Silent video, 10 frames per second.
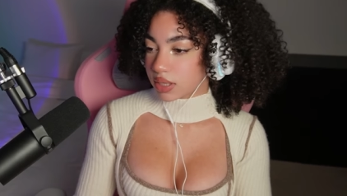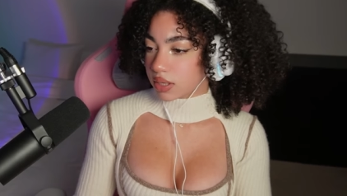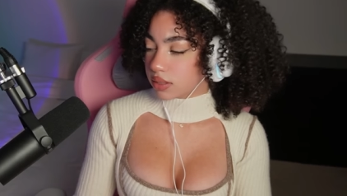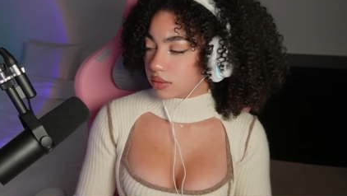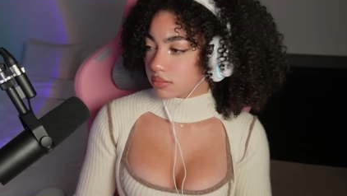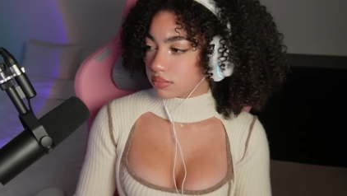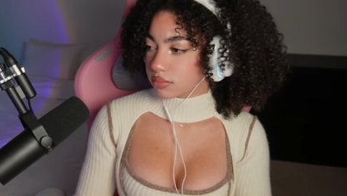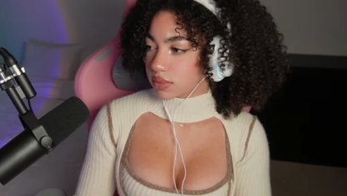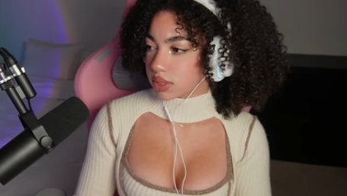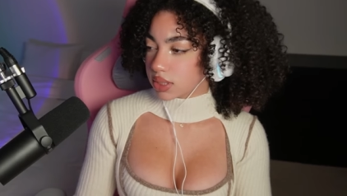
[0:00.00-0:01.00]
Oh,
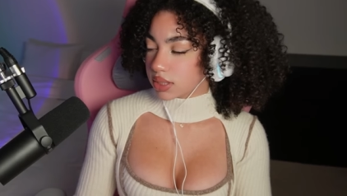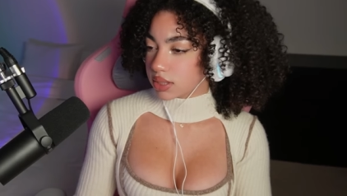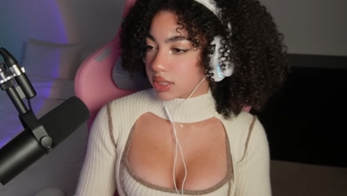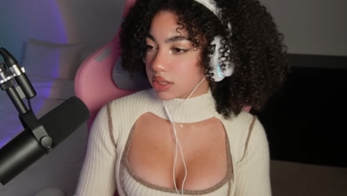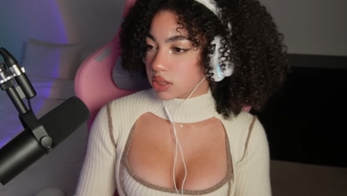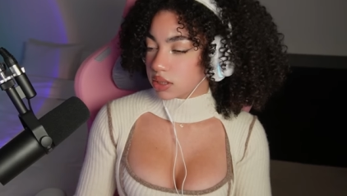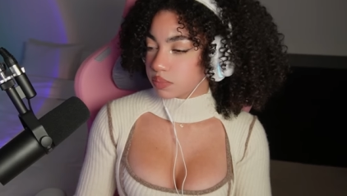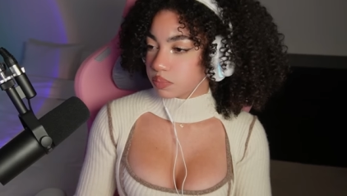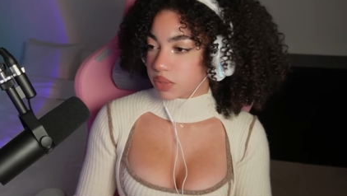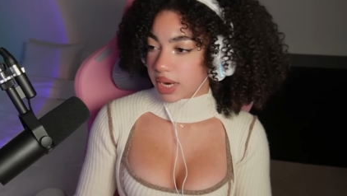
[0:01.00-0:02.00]
that's your
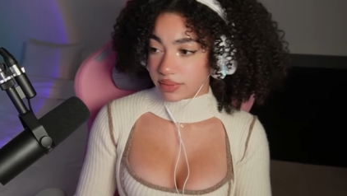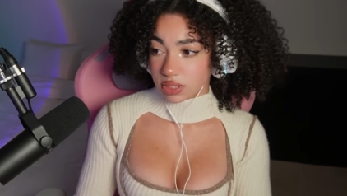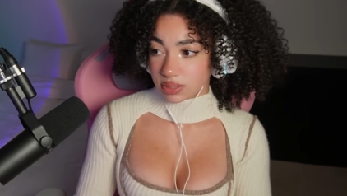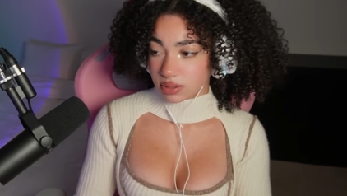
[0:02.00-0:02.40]
private